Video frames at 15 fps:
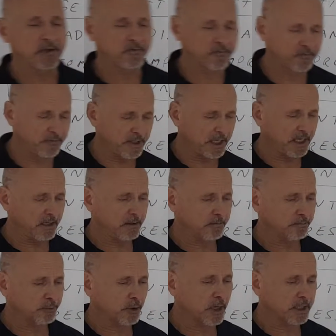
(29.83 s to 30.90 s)
if the
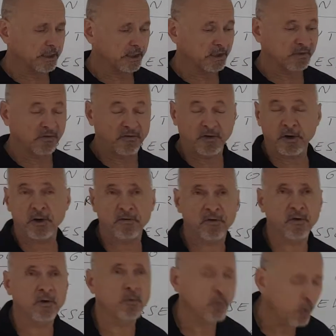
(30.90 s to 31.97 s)
product is very,
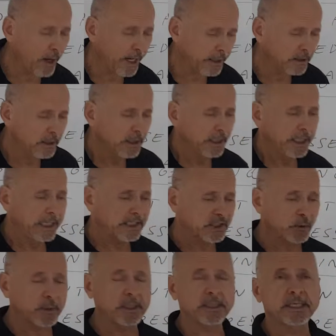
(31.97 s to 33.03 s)
very wet, it's
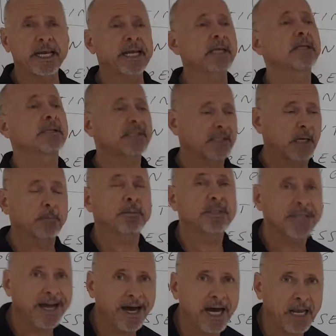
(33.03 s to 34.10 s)
going to take some
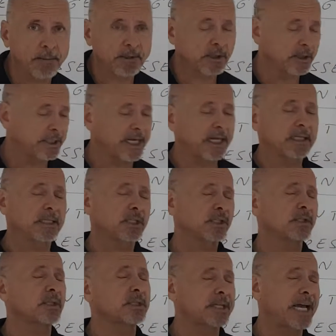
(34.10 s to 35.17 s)
time. It's going to take
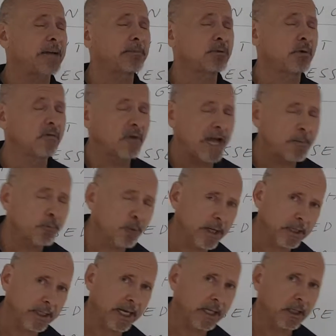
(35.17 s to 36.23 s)
additional time to
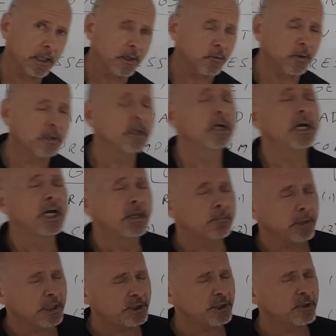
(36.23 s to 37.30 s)
evaporate that liquid.
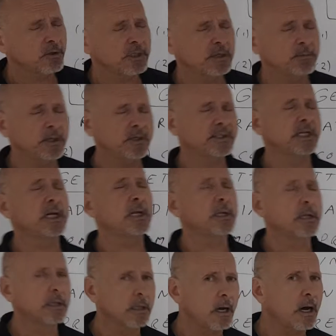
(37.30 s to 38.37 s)
Plus, you're going to be using a
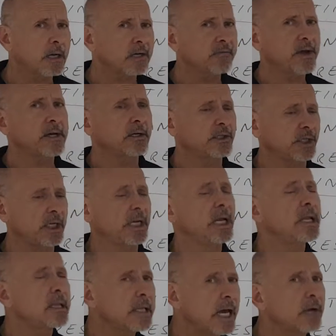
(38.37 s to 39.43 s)
lot of energy
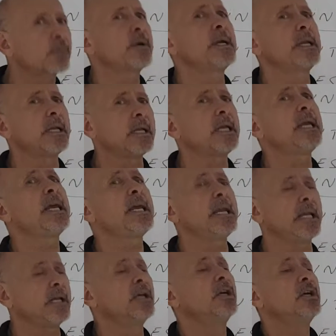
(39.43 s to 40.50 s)
in that radiant
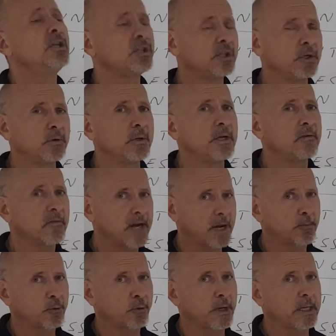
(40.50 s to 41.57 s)
heating to
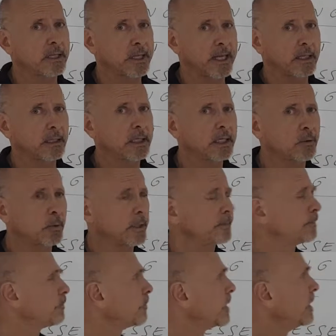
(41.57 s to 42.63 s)
evaporate that liquid.
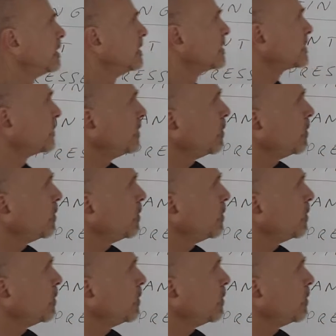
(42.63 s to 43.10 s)
So